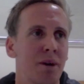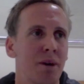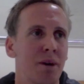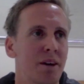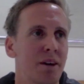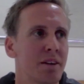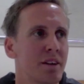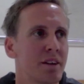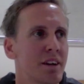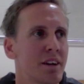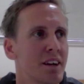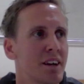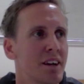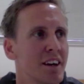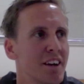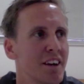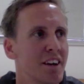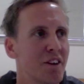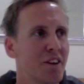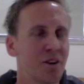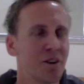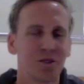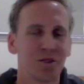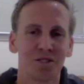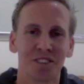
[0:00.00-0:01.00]

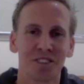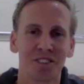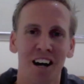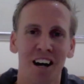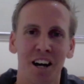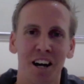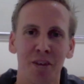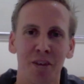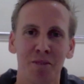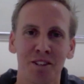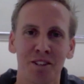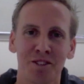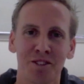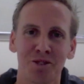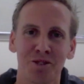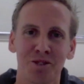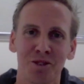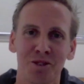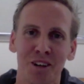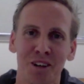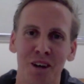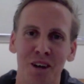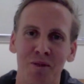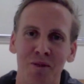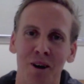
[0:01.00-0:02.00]
but those arguments
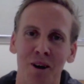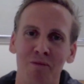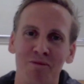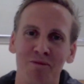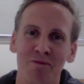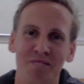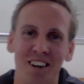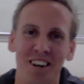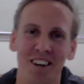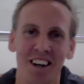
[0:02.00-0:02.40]
do come up.